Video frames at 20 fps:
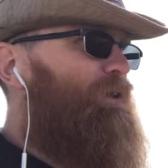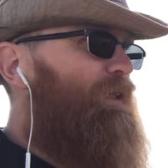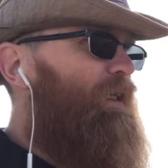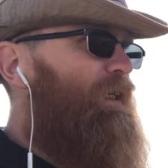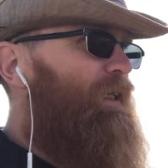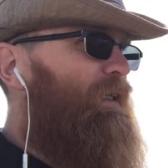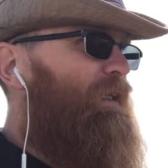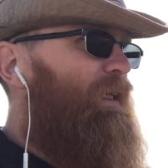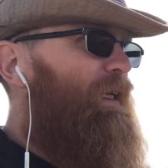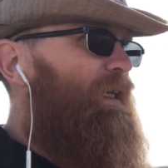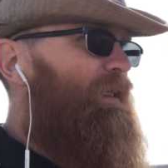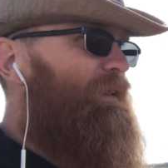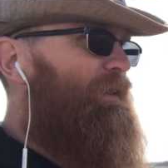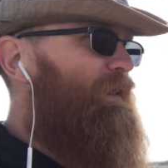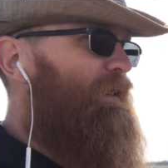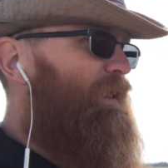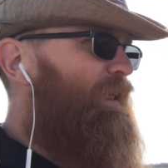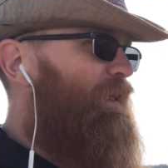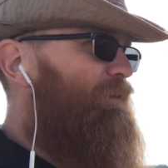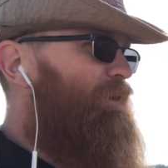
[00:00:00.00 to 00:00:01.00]
thing and last
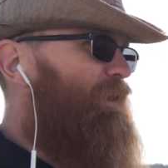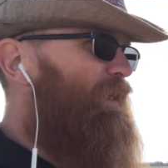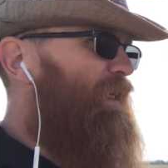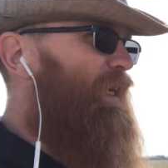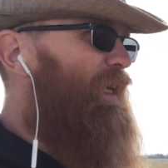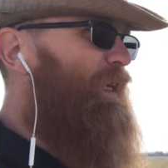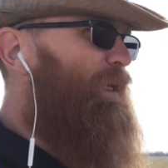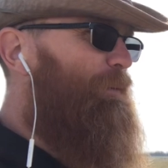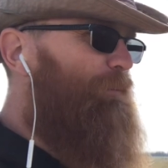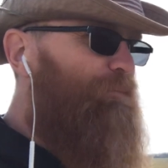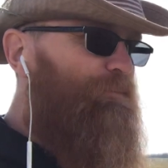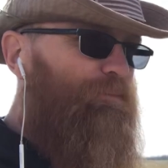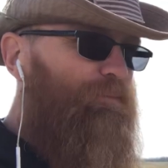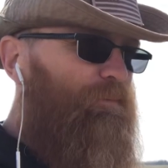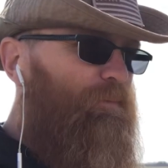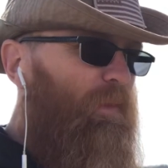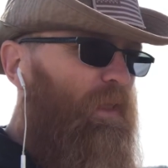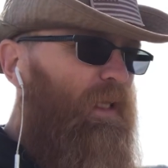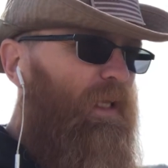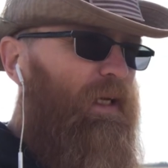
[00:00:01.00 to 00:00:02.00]
thing every day
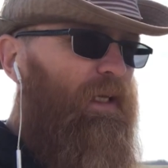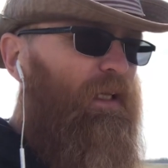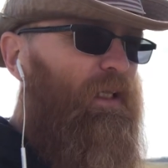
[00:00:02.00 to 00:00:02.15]
like